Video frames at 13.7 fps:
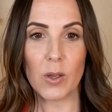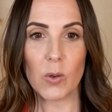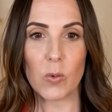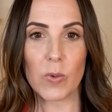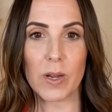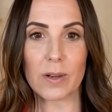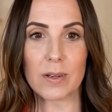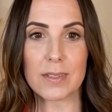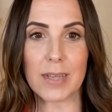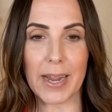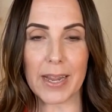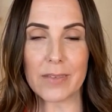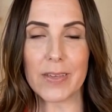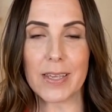We are
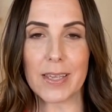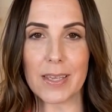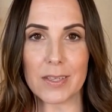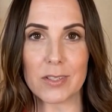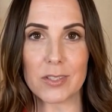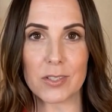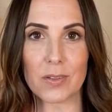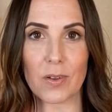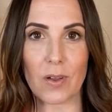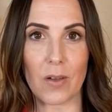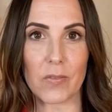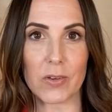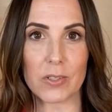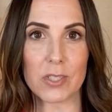diving into the
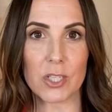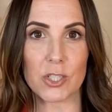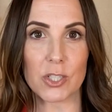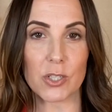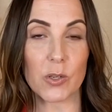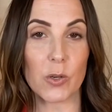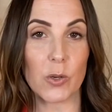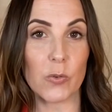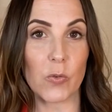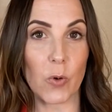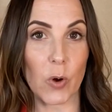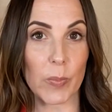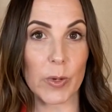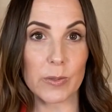conversation of
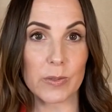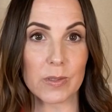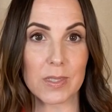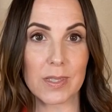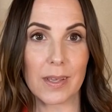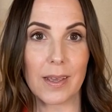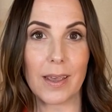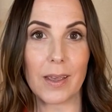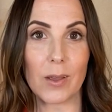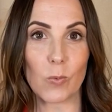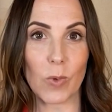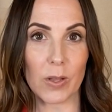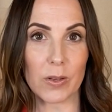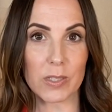hormones and
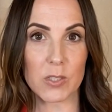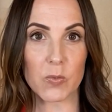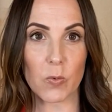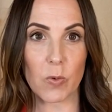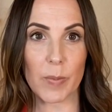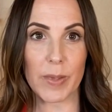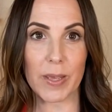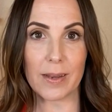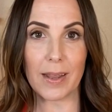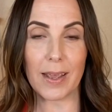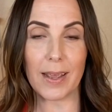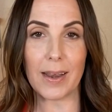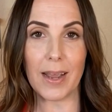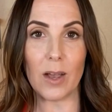wellness for women
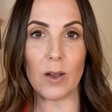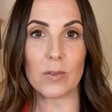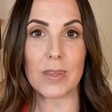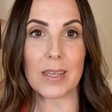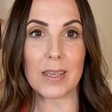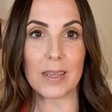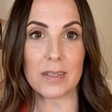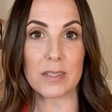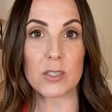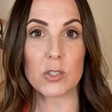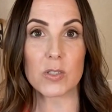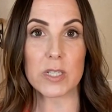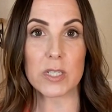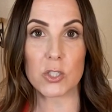and how the
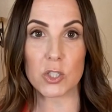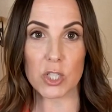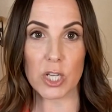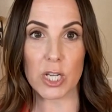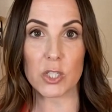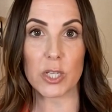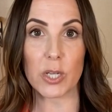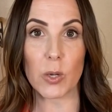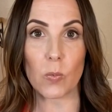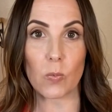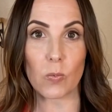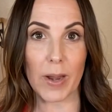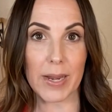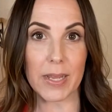industry is changing
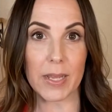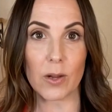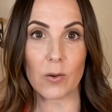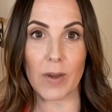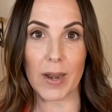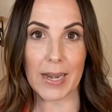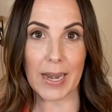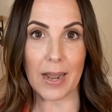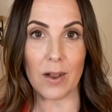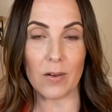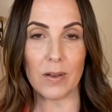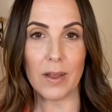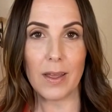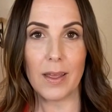right here, right now.